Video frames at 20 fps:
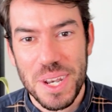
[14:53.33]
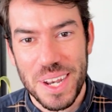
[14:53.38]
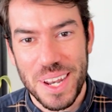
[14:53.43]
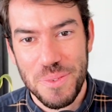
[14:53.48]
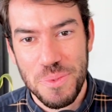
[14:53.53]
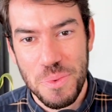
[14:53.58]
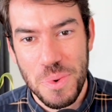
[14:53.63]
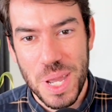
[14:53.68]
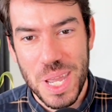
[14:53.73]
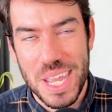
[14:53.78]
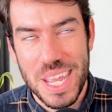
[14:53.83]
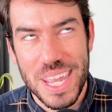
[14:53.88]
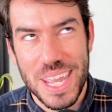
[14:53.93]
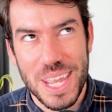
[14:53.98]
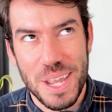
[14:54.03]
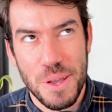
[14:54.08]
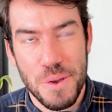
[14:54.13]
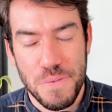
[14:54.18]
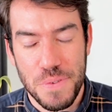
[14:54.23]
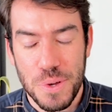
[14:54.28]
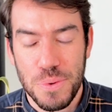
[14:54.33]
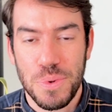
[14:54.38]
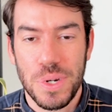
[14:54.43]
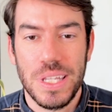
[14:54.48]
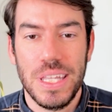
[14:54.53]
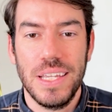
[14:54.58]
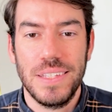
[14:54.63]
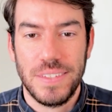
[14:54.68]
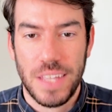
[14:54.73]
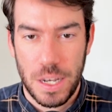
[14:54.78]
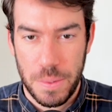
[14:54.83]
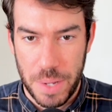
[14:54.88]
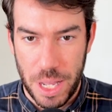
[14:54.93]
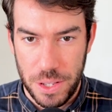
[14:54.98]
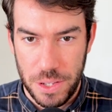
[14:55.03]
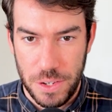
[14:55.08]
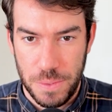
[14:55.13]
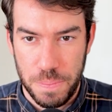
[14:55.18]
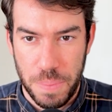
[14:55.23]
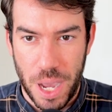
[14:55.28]
that we feel really excited
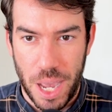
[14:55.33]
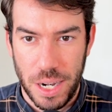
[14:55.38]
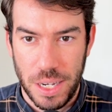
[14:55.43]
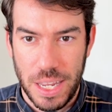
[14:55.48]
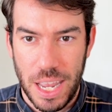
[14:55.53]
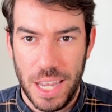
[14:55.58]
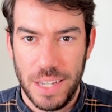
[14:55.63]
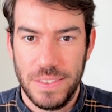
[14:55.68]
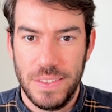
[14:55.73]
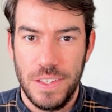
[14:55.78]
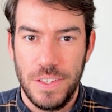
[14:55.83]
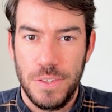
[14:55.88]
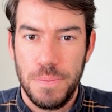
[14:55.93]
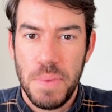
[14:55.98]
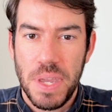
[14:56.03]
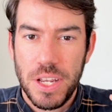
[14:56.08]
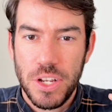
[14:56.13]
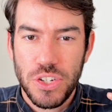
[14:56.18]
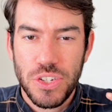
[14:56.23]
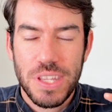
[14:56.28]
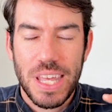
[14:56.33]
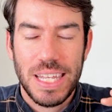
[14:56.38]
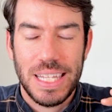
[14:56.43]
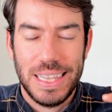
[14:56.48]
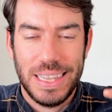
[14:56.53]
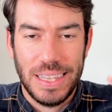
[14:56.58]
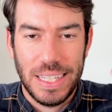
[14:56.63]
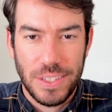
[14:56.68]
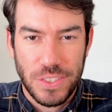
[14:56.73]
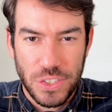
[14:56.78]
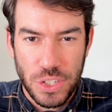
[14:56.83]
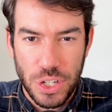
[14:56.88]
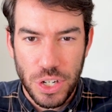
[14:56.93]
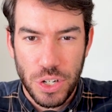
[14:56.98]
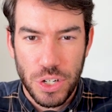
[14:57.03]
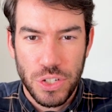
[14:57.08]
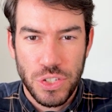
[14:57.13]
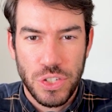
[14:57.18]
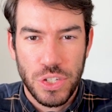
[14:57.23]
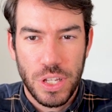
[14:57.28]
about in the podcast is making sure that
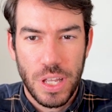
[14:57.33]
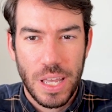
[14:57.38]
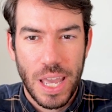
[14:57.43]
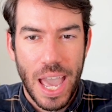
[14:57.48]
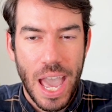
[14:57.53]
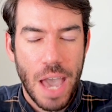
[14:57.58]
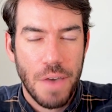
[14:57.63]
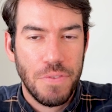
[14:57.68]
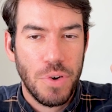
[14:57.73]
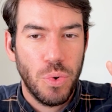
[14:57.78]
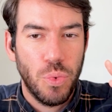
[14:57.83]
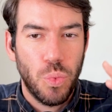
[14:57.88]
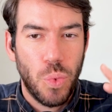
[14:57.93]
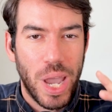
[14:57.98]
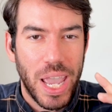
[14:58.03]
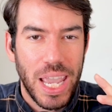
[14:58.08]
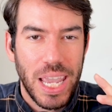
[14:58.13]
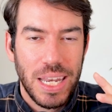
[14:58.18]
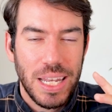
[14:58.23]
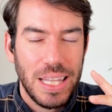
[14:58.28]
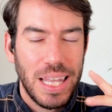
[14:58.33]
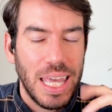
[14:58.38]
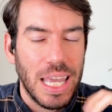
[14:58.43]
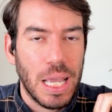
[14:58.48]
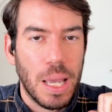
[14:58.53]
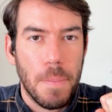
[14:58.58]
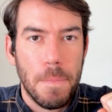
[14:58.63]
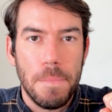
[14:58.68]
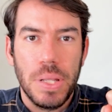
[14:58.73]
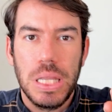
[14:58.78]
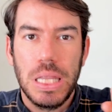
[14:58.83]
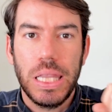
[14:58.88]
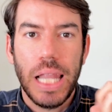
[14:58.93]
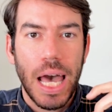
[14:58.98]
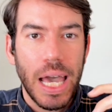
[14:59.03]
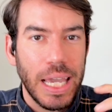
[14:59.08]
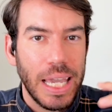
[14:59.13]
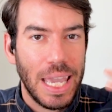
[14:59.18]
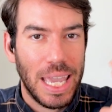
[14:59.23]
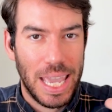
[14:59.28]
listeners have a way to like
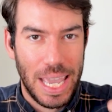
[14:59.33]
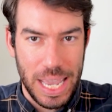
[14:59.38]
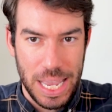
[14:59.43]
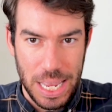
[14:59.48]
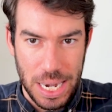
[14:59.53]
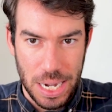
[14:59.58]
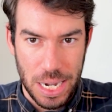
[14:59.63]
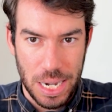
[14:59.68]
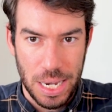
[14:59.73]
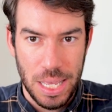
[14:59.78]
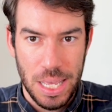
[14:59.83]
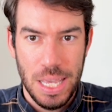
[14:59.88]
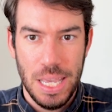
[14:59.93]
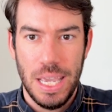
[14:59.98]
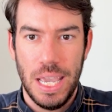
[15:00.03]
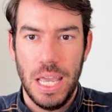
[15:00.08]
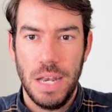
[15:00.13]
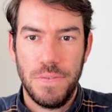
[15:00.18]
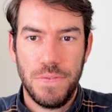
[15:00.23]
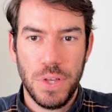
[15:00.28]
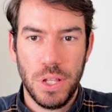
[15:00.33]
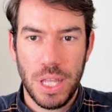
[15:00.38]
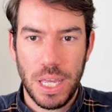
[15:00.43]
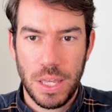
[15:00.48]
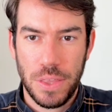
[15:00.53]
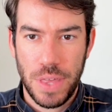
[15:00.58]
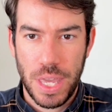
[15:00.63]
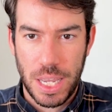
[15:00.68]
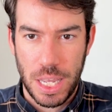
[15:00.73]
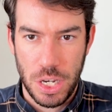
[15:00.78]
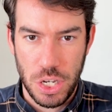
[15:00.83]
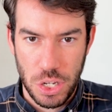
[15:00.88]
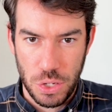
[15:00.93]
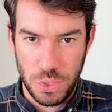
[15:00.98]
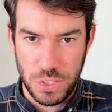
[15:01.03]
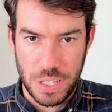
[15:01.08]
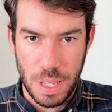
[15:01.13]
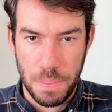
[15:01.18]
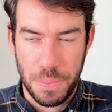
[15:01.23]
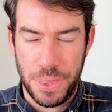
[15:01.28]
plug in and feel like they can
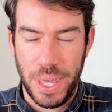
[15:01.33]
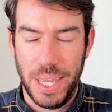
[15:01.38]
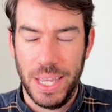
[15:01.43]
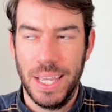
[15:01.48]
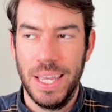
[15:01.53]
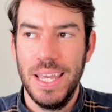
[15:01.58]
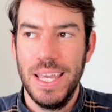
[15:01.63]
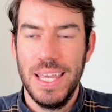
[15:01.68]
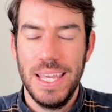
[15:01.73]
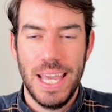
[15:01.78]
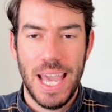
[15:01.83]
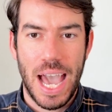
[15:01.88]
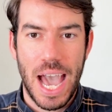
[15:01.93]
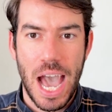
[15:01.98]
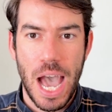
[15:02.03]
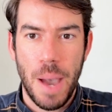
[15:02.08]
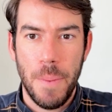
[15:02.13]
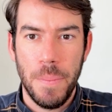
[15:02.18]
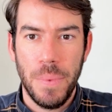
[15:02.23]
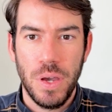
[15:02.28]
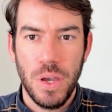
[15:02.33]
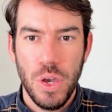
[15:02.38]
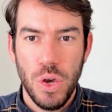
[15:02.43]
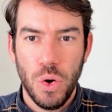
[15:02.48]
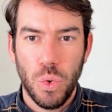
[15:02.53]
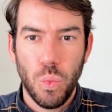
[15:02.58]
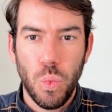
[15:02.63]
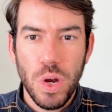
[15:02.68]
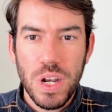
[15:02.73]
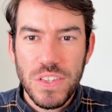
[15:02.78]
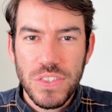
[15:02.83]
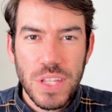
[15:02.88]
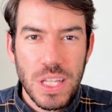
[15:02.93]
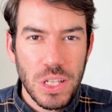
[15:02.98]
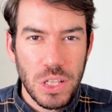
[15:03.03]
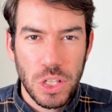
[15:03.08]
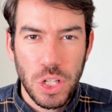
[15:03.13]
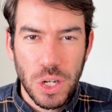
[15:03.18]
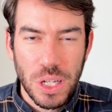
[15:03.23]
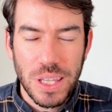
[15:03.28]
do something. What does
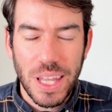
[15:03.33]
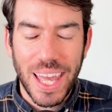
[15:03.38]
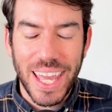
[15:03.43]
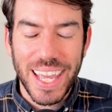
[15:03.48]
it look